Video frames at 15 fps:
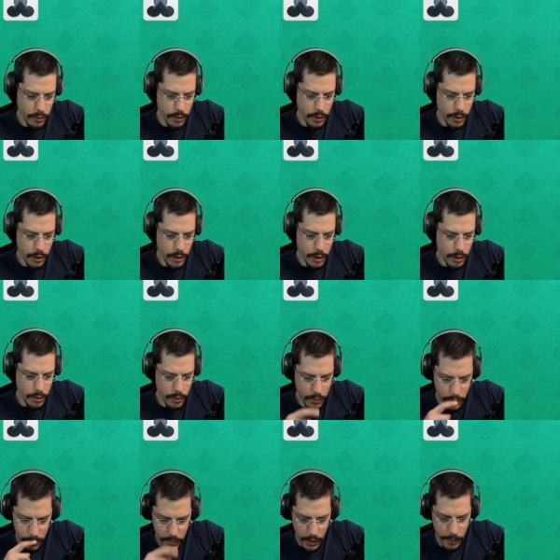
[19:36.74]
Okay.
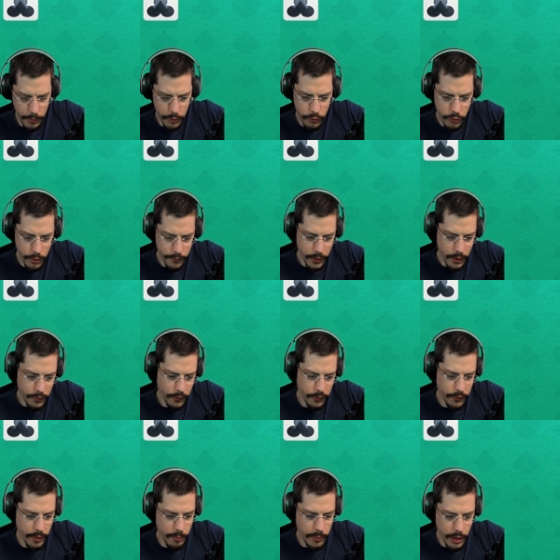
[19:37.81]
I'm not sure if that is the
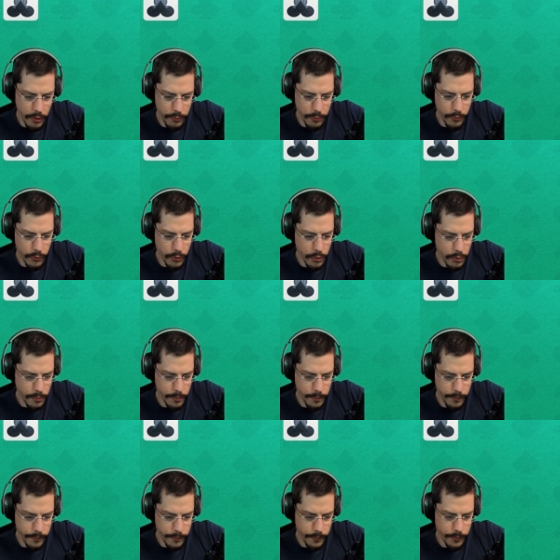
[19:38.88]
same deal as before.
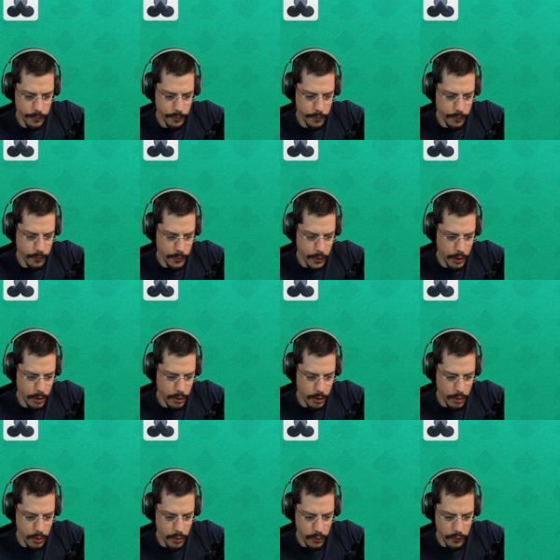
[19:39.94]

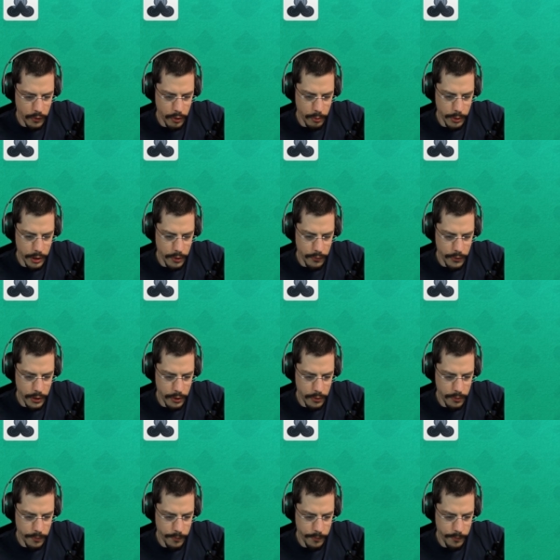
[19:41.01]
Looks a little bit different.